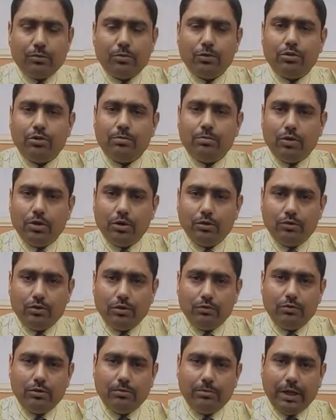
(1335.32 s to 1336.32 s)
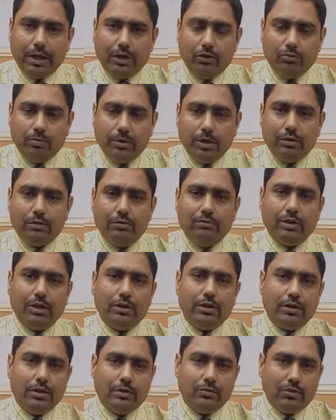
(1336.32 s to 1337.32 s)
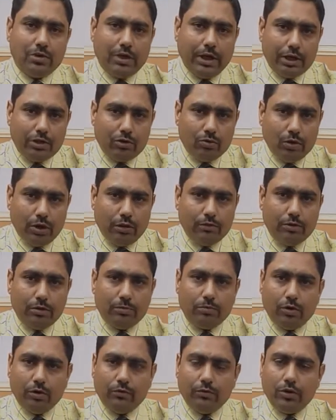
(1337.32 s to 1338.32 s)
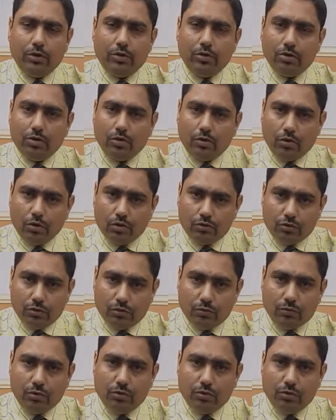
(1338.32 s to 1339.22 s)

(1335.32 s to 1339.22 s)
upon the policy of the management whether they would like to have the profit on the cost of